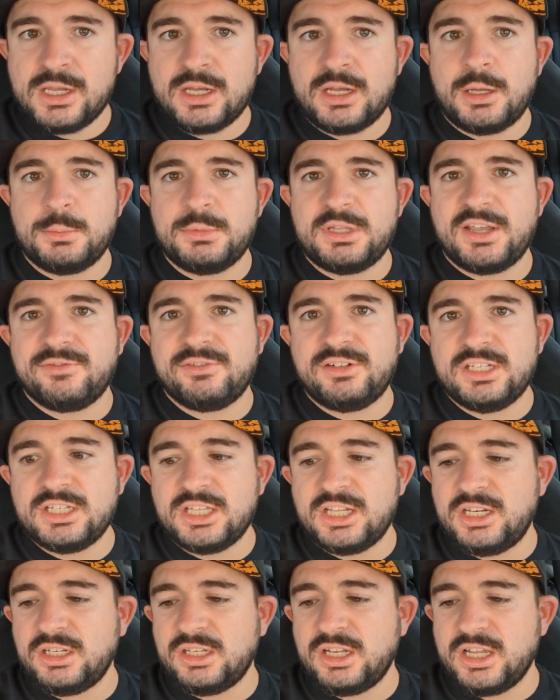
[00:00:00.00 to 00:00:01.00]
I'm definitely
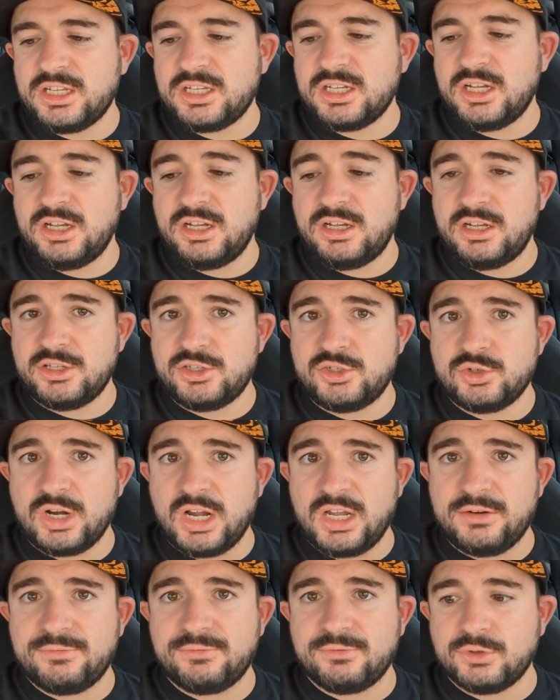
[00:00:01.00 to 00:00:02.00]
getting like a
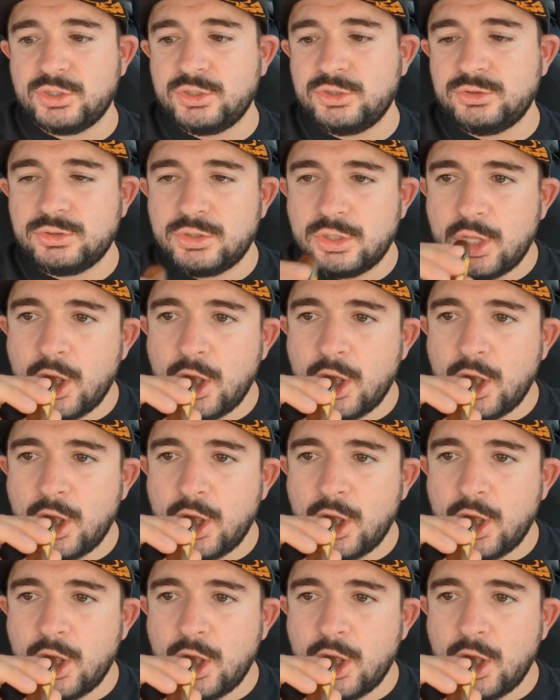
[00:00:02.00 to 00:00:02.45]
dried fruit.